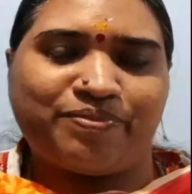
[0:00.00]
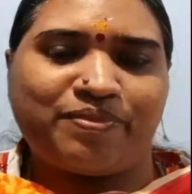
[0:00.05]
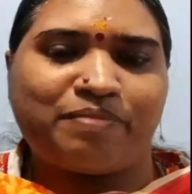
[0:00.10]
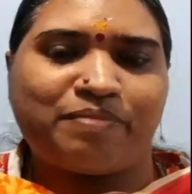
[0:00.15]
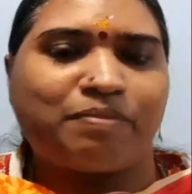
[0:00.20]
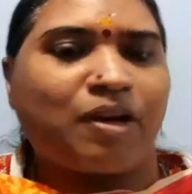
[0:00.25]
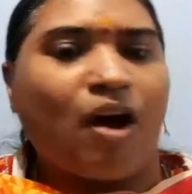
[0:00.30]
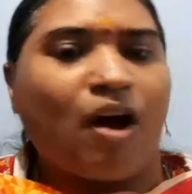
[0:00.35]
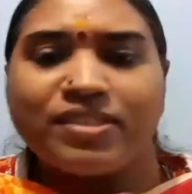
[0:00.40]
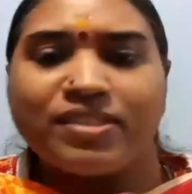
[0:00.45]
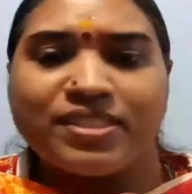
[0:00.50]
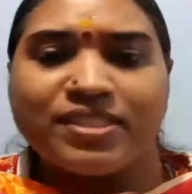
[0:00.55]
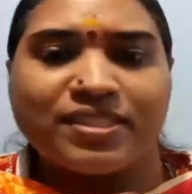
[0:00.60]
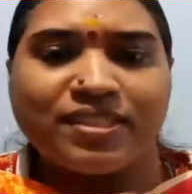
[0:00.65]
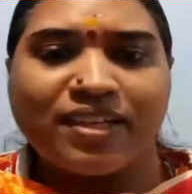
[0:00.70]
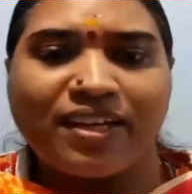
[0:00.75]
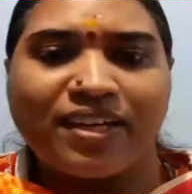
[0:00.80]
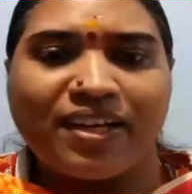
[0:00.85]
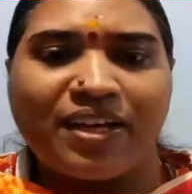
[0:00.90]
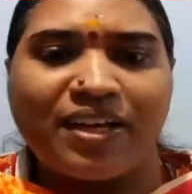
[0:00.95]
Because
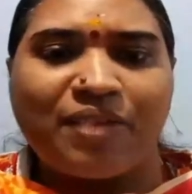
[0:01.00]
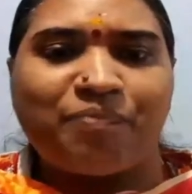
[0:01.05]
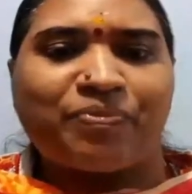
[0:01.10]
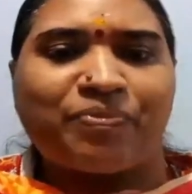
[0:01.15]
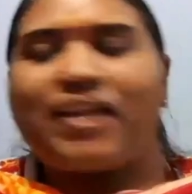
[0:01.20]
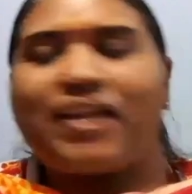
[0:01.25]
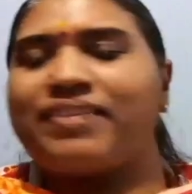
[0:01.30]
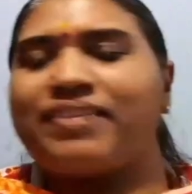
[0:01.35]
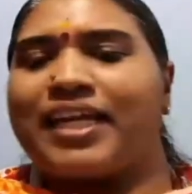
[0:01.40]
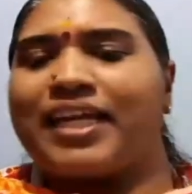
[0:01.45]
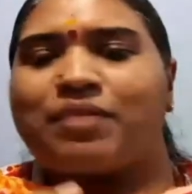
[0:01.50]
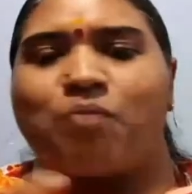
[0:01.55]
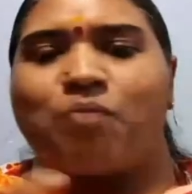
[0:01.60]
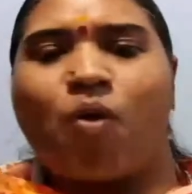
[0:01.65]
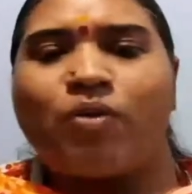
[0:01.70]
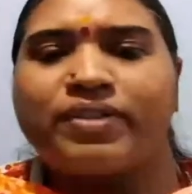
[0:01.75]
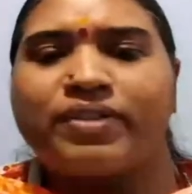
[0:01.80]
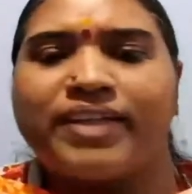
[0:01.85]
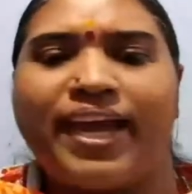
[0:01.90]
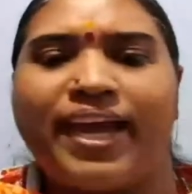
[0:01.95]
that
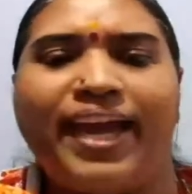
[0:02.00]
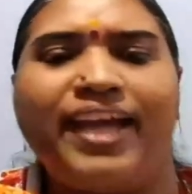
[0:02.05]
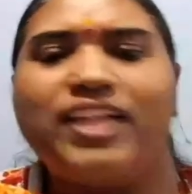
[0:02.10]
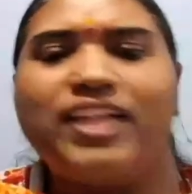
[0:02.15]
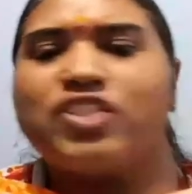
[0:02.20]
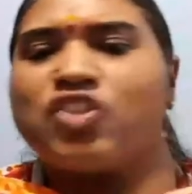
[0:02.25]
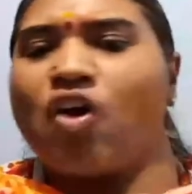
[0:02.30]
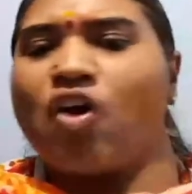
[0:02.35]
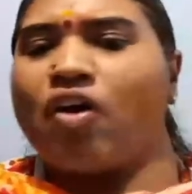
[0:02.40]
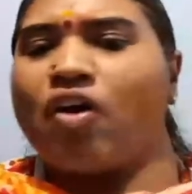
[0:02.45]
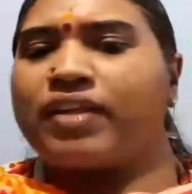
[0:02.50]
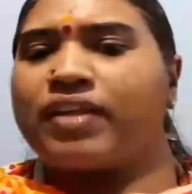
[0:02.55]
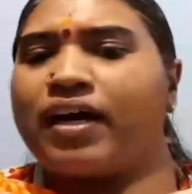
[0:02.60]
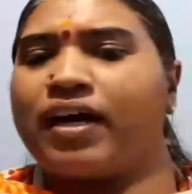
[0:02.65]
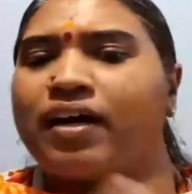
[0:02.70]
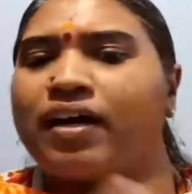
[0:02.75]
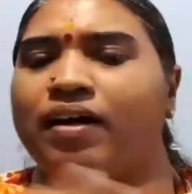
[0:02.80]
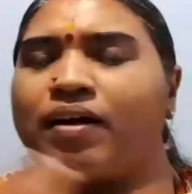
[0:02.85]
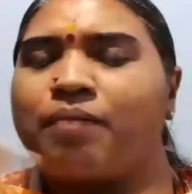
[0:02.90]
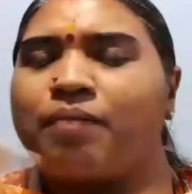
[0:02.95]
mortgage or
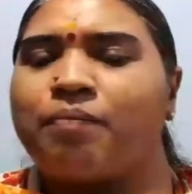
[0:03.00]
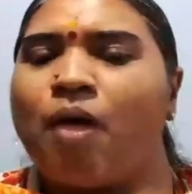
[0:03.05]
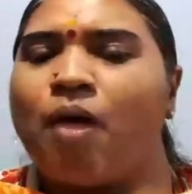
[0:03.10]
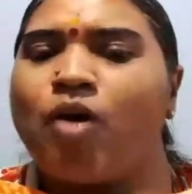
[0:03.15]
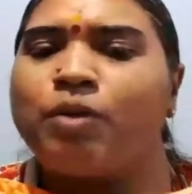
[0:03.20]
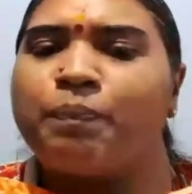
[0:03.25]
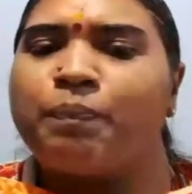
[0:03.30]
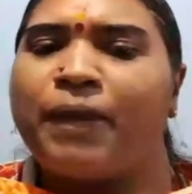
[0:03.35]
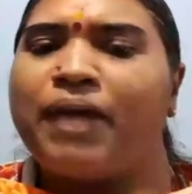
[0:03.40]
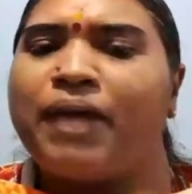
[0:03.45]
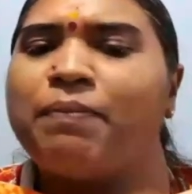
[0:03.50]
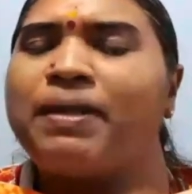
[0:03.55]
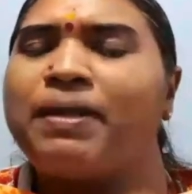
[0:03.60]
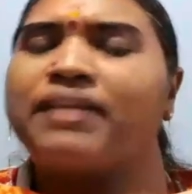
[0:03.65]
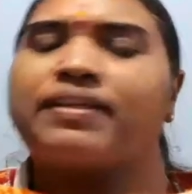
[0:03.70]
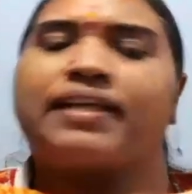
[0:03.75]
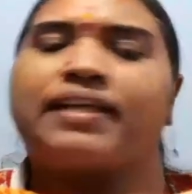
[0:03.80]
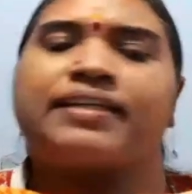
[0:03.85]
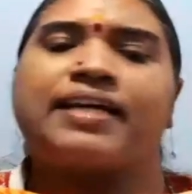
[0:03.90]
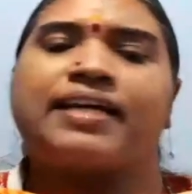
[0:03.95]
the amount
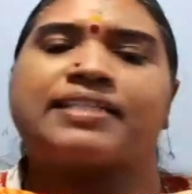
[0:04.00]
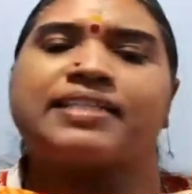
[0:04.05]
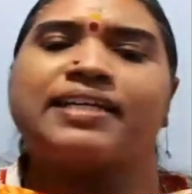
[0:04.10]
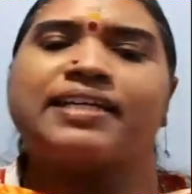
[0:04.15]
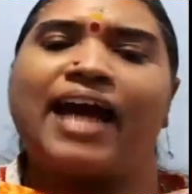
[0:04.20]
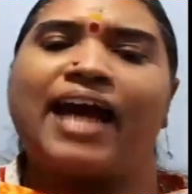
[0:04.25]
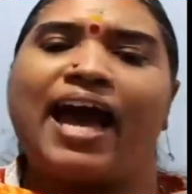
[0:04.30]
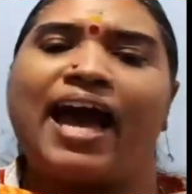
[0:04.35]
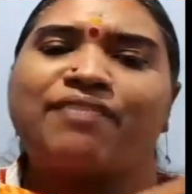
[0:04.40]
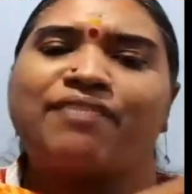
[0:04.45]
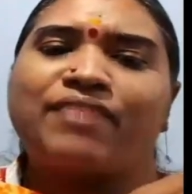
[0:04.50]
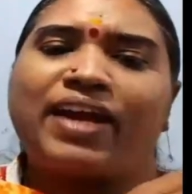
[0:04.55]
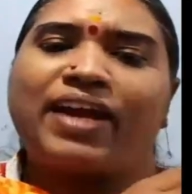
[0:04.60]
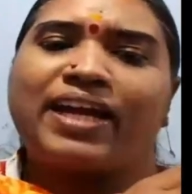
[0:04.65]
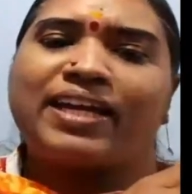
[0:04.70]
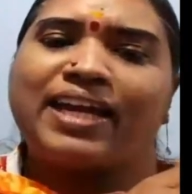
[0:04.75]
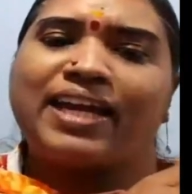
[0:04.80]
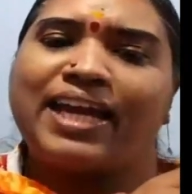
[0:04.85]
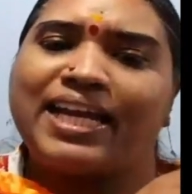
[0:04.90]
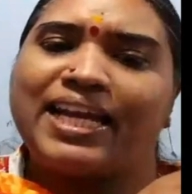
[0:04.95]
payment, it doesn't have
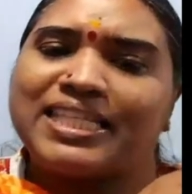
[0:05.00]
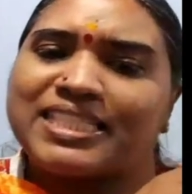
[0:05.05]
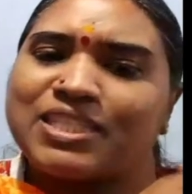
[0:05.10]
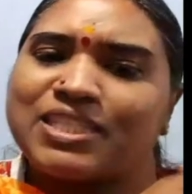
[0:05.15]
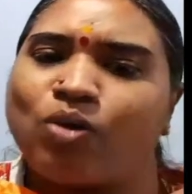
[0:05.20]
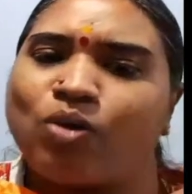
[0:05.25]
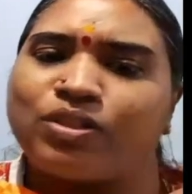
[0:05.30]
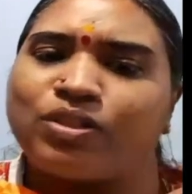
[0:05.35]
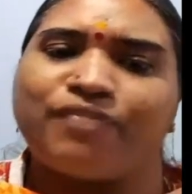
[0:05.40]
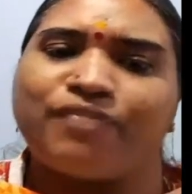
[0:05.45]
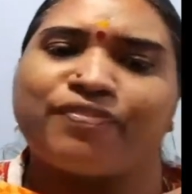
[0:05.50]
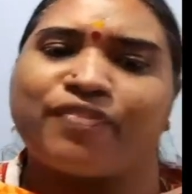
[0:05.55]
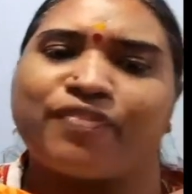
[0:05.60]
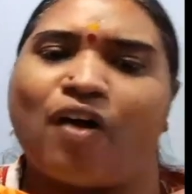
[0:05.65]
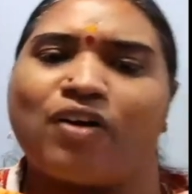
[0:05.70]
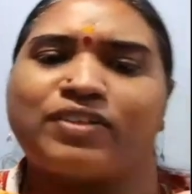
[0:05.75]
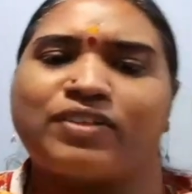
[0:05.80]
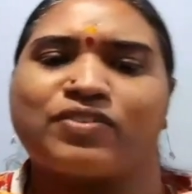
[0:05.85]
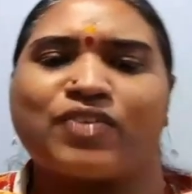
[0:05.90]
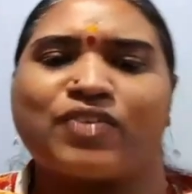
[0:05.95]
any sort of
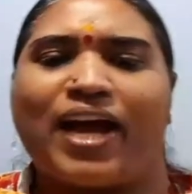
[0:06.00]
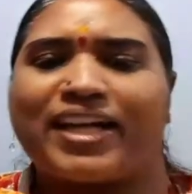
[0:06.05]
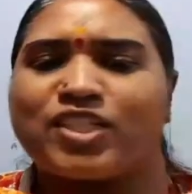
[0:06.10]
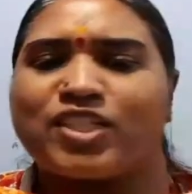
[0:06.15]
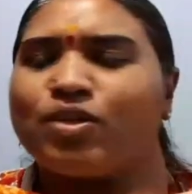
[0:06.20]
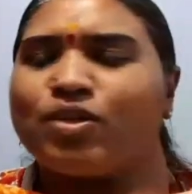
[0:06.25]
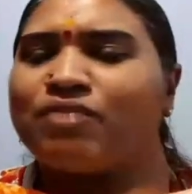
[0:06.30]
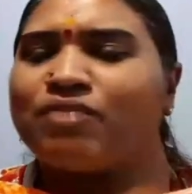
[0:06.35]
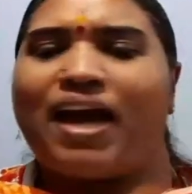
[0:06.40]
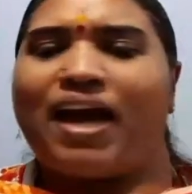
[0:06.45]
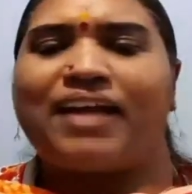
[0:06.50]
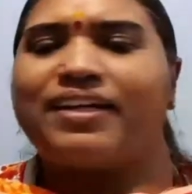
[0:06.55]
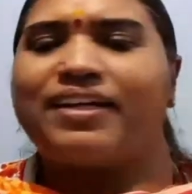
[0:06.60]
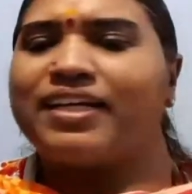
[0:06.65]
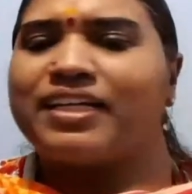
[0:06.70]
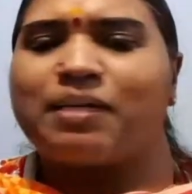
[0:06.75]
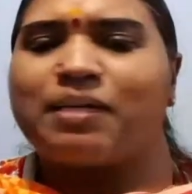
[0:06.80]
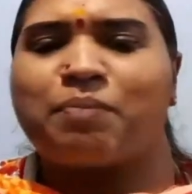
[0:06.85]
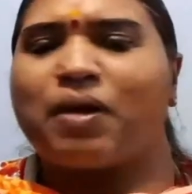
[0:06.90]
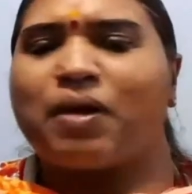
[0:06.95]
contractual
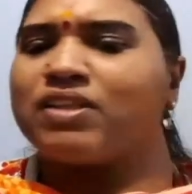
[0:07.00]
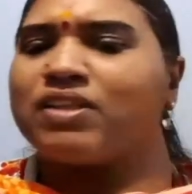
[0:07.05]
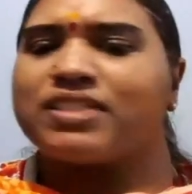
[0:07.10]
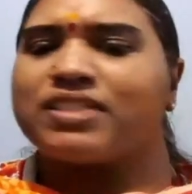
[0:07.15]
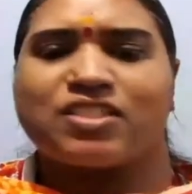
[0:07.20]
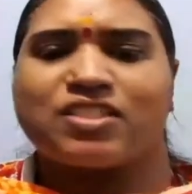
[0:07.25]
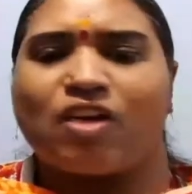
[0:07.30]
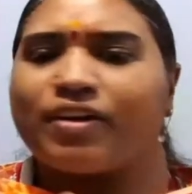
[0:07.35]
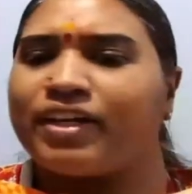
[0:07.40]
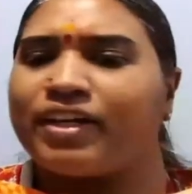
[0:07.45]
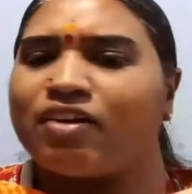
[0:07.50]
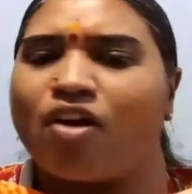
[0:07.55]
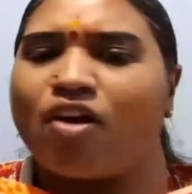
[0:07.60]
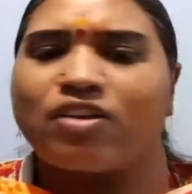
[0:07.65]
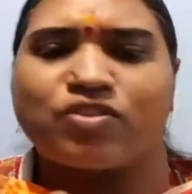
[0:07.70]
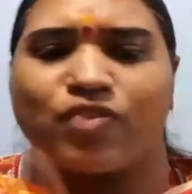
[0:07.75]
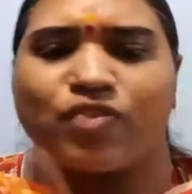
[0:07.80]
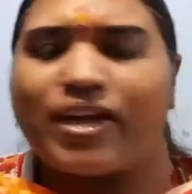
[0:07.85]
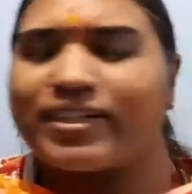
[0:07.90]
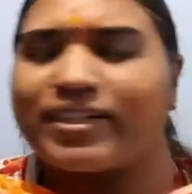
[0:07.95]
validity because it's not a
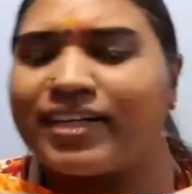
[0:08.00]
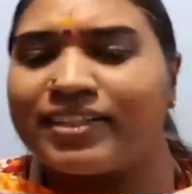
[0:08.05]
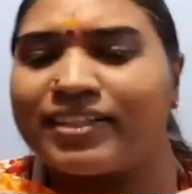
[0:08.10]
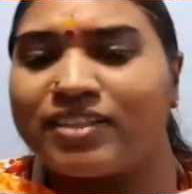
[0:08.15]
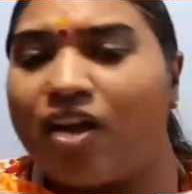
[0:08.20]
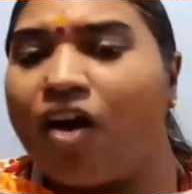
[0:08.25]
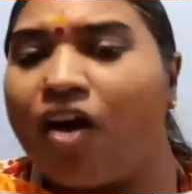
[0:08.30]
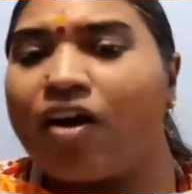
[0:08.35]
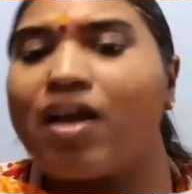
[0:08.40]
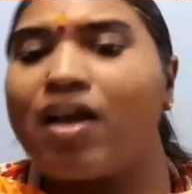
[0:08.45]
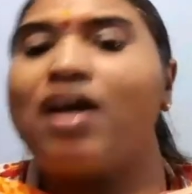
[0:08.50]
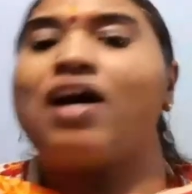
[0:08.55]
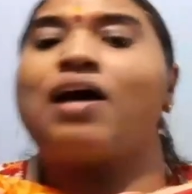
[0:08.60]
contract at all.